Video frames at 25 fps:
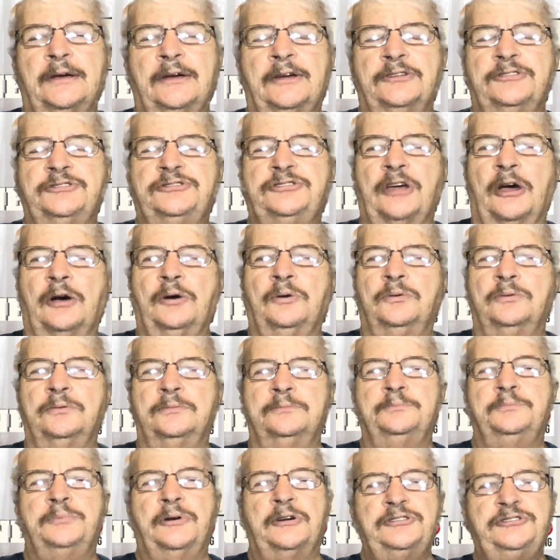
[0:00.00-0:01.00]
So
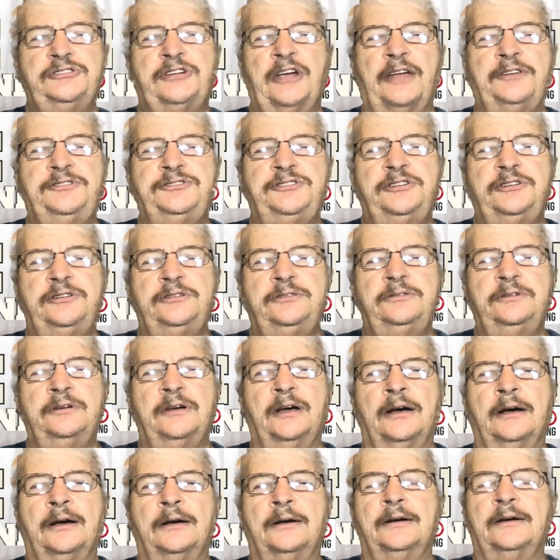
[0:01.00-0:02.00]
appreciate you.
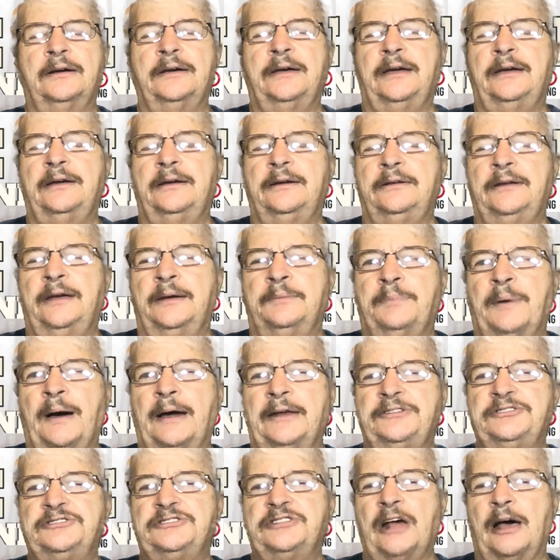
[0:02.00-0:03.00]
Everybody
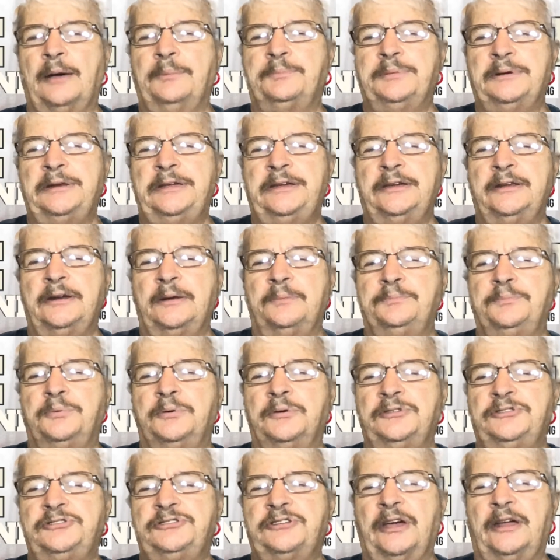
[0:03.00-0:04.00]
stopping in. I
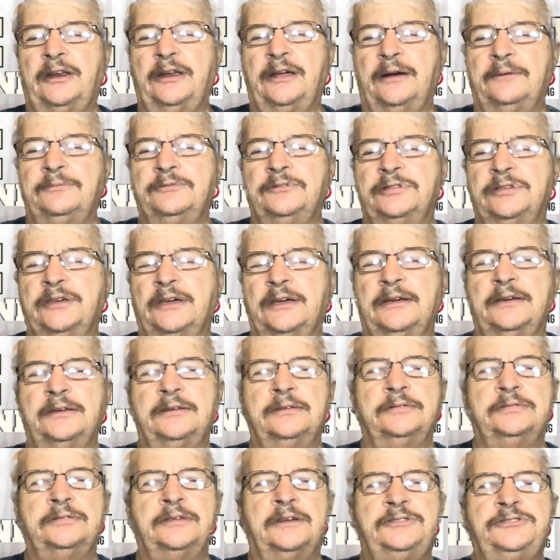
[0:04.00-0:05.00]
appreciate everything
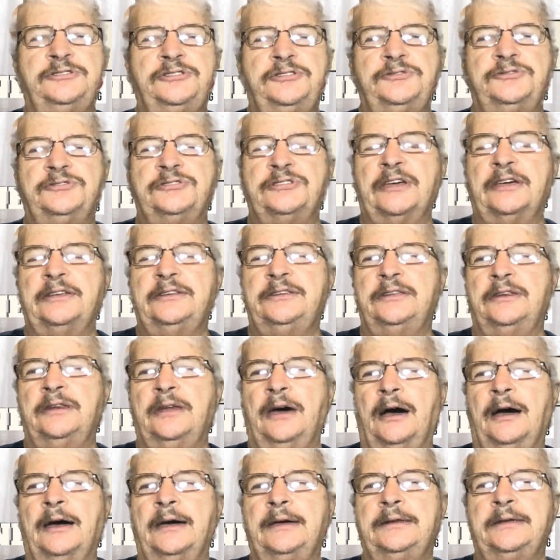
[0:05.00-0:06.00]
that you said
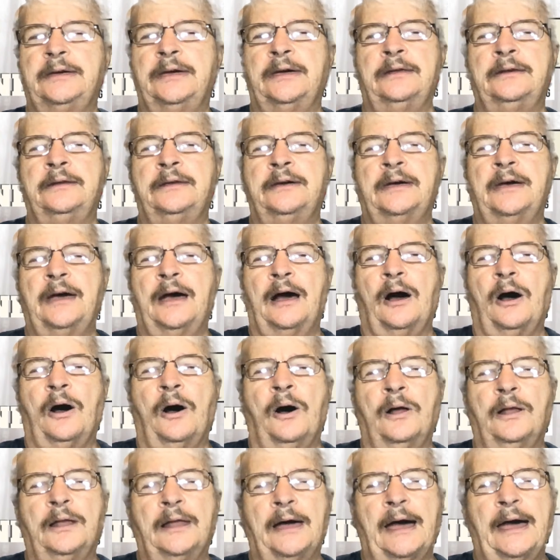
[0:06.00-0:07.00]
tonight. And
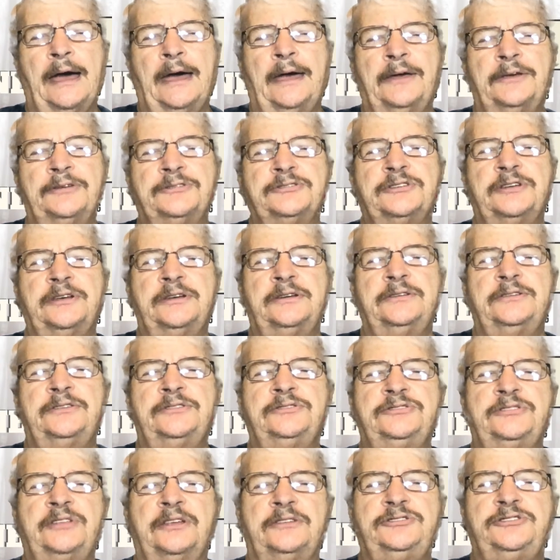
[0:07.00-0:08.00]
all I ask
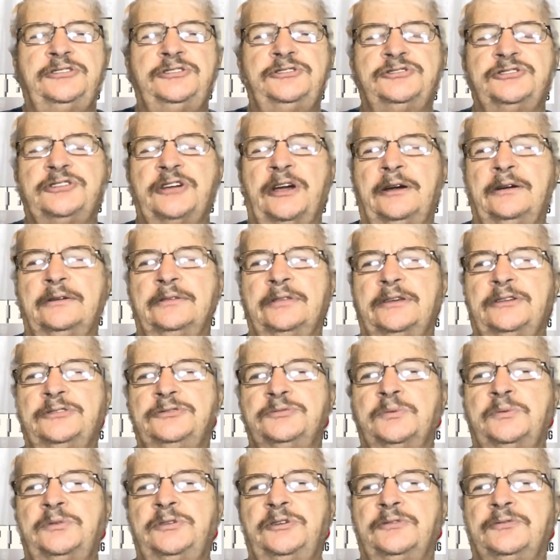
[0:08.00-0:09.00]
is that you share this
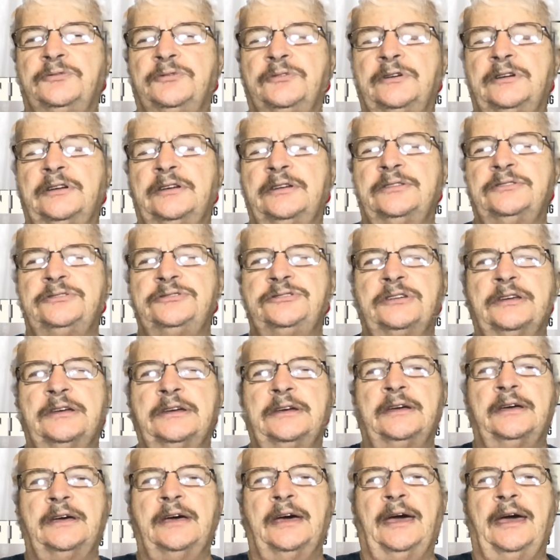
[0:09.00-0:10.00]
with your friends
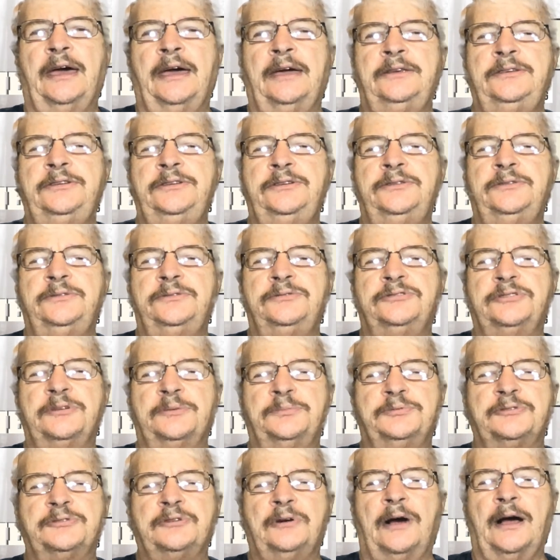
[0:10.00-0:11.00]
and you
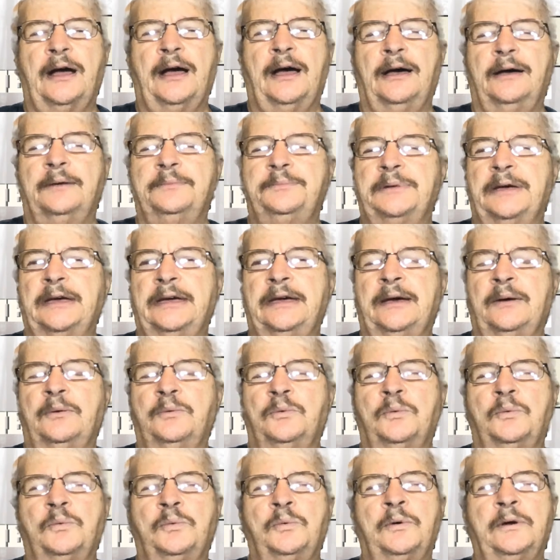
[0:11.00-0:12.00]
subscribe. And
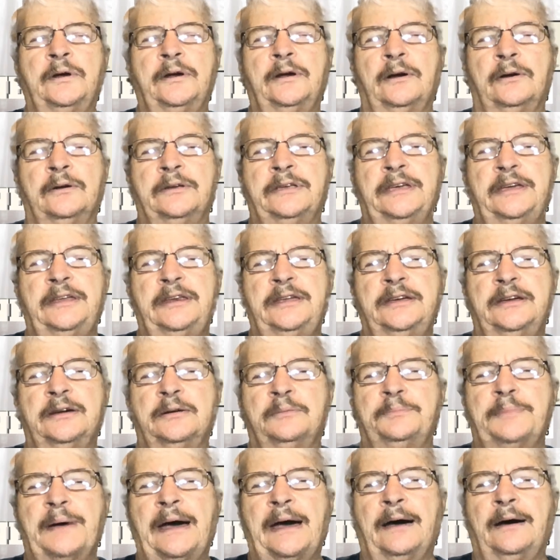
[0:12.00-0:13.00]
we are getting
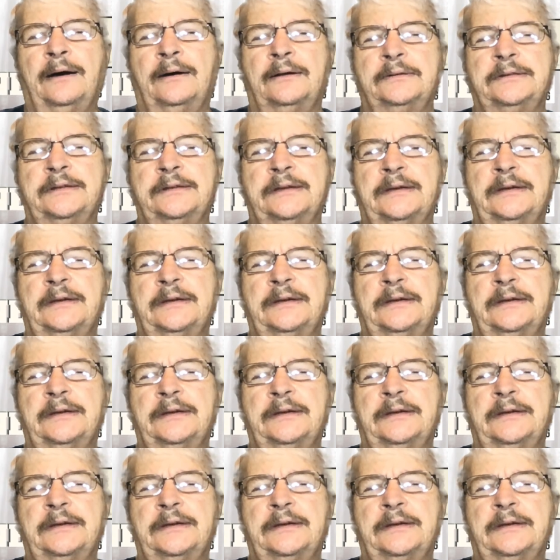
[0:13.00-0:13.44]
about